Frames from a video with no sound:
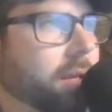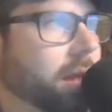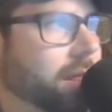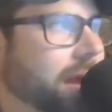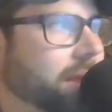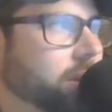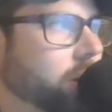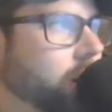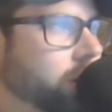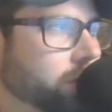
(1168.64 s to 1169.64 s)
a lot of the
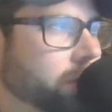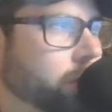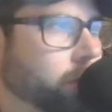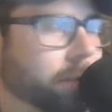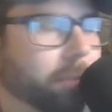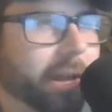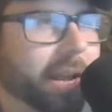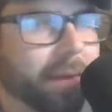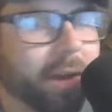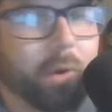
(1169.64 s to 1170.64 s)
calls that people were
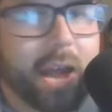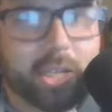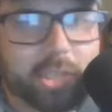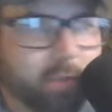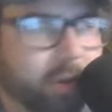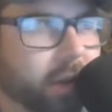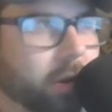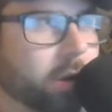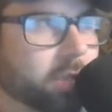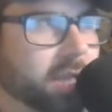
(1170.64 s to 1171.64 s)
complaining about were actually the right
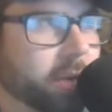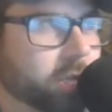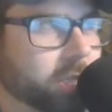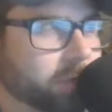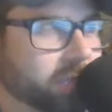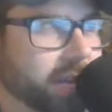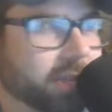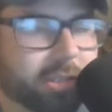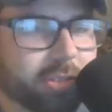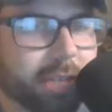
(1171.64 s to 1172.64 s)
calls, and they were just upset
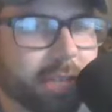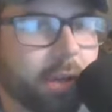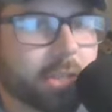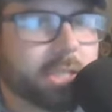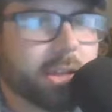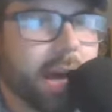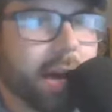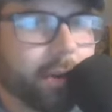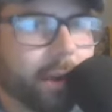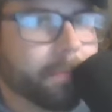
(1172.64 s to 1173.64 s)
because their team lost.
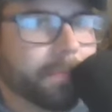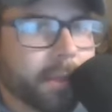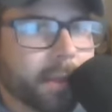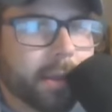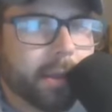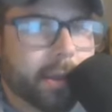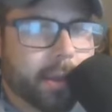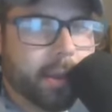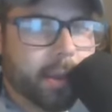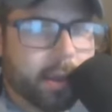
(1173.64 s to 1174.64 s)
I don't know.
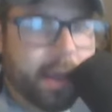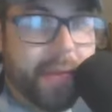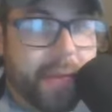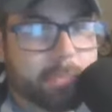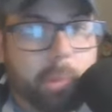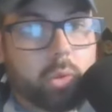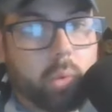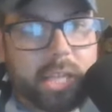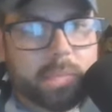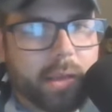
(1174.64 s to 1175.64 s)
And that's both
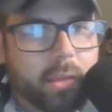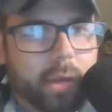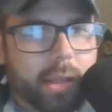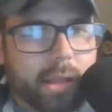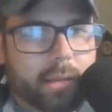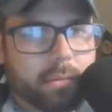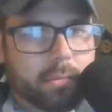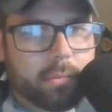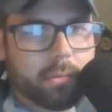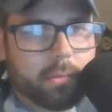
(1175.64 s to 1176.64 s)
ways, by the way. Like,
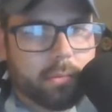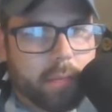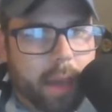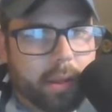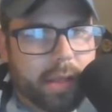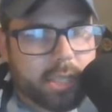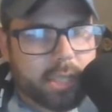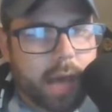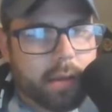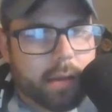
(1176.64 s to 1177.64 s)
MLS
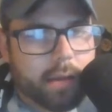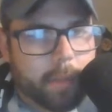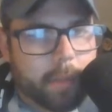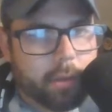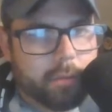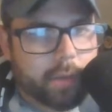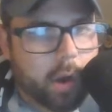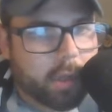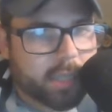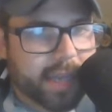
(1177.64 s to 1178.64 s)
got a couple of
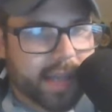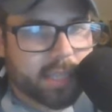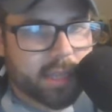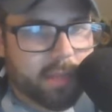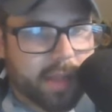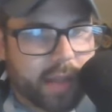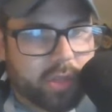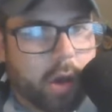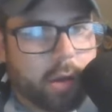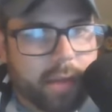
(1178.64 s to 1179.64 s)
calls against them that I
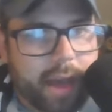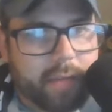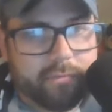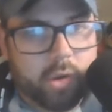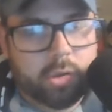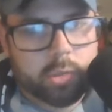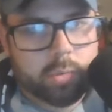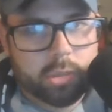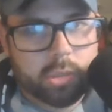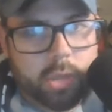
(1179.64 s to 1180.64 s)
thought at first
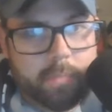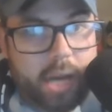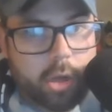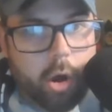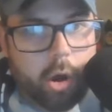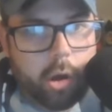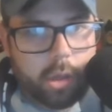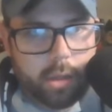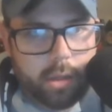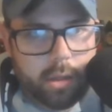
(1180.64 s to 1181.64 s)
was a bad call,